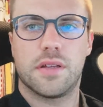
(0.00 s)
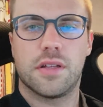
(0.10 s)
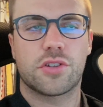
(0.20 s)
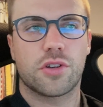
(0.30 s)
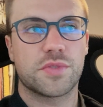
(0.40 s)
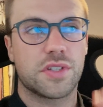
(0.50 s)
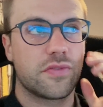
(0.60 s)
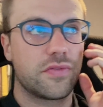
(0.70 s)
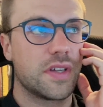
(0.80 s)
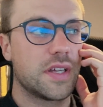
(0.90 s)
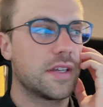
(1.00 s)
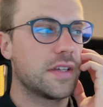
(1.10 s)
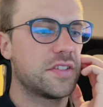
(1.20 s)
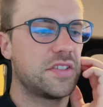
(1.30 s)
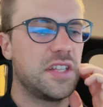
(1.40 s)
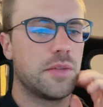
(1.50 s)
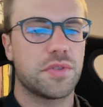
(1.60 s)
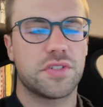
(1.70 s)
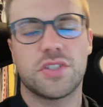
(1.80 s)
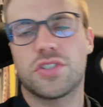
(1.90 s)
In terms of seating
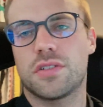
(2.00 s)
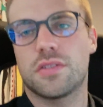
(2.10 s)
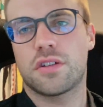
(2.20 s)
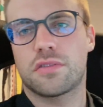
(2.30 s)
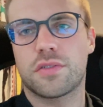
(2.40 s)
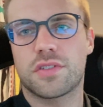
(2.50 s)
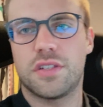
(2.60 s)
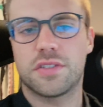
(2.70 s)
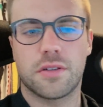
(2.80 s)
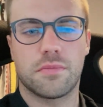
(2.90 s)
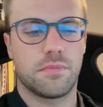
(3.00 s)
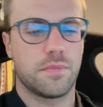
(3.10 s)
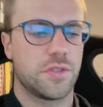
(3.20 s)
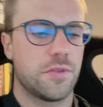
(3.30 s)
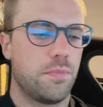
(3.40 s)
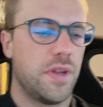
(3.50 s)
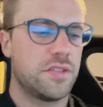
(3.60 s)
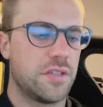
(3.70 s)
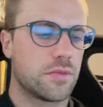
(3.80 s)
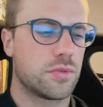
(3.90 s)
position, there are also some
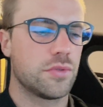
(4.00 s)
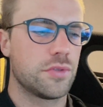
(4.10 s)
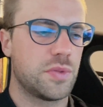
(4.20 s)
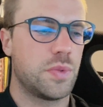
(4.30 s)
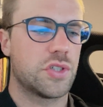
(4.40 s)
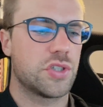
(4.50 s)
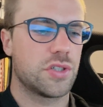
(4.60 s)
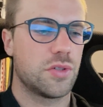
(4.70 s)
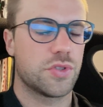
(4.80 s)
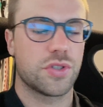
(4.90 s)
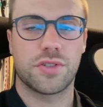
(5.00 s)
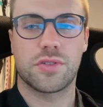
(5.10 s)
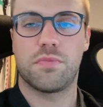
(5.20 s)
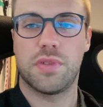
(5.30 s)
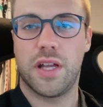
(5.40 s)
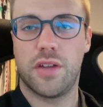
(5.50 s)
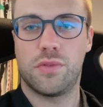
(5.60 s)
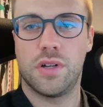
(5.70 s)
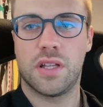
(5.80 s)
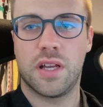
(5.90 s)
basic rules which also apply in
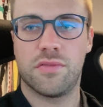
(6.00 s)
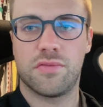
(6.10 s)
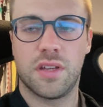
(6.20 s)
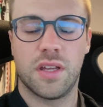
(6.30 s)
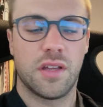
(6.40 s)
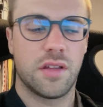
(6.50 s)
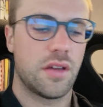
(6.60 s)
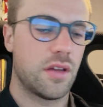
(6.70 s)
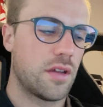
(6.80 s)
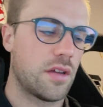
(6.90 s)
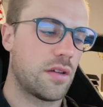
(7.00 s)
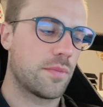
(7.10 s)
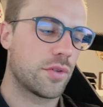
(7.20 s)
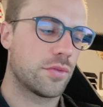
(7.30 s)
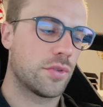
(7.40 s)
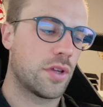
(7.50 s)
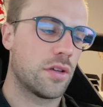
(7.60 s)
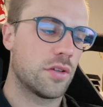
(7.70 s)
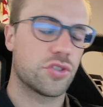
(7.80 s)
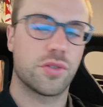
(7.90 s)
real life. I'm going
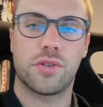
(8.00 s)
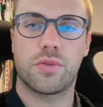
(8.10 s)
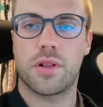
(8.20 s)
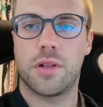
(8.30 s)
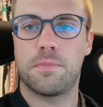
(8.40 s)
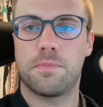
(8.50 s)
to show you quickly.